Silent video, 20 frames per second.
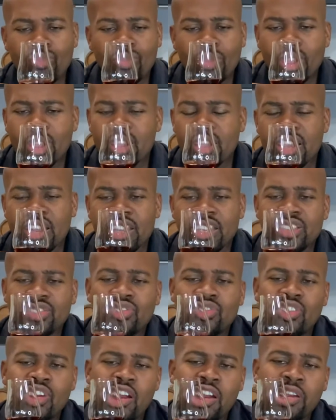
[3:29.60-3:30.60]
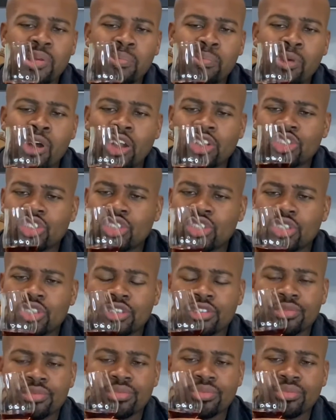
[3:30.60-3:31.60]
It is very much
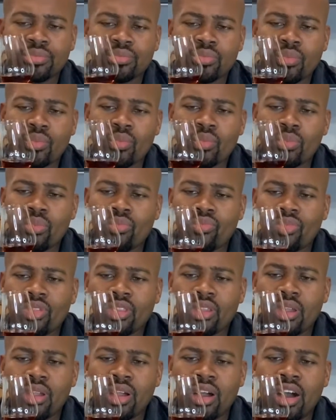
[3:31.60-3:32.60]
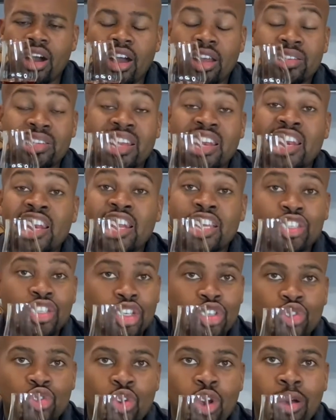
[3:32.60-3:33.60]

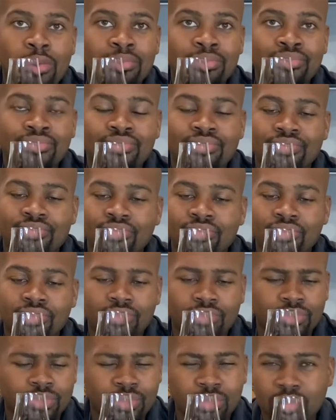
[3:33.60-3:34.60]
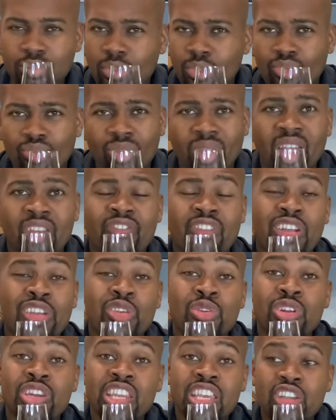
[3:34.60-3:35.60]
delicious rum, very
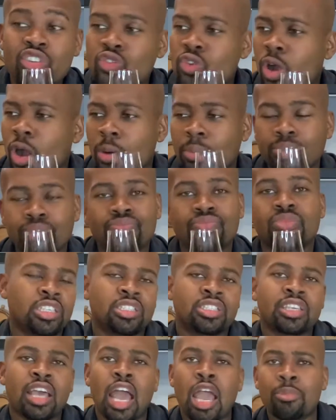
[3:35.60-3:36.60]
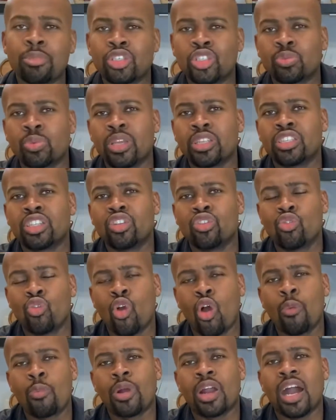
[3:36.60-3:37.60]
unique rum. Time it's spent in the
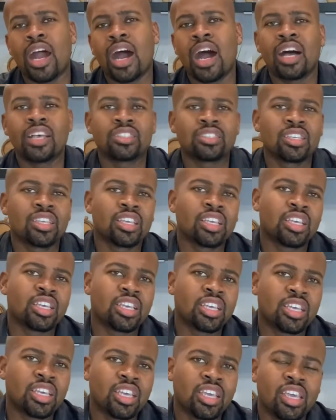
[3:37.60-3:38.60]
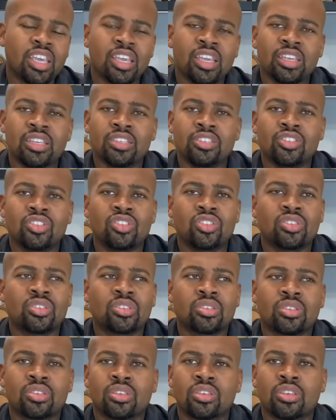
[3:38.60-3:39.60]
rum cask
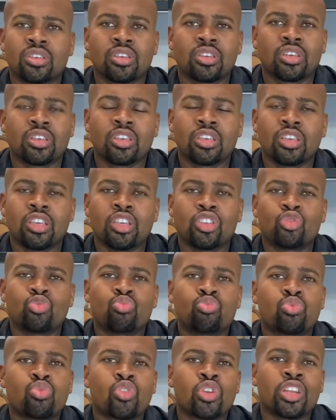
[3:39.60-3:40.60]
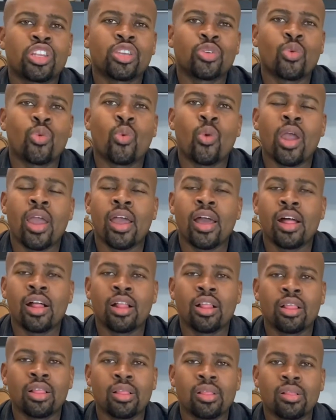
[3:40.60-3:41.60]
is pretty
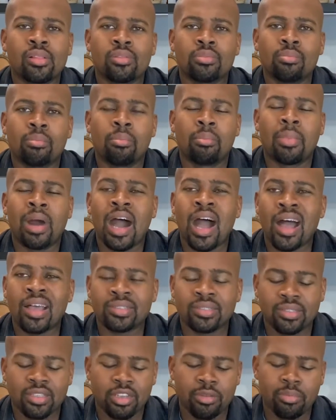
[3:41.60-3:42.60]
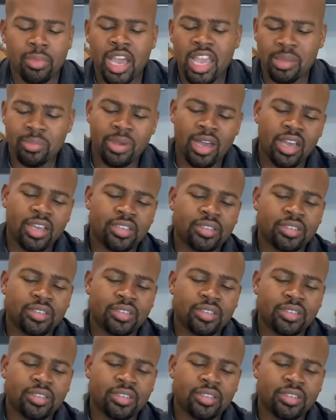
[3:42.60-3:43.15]
well masked in my mind.